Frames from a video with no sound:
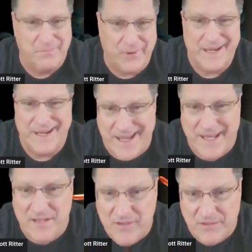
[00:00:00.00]
to bring an
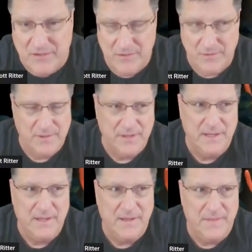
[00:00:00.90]
end to
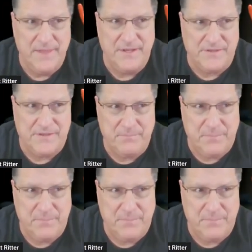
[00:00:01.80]
this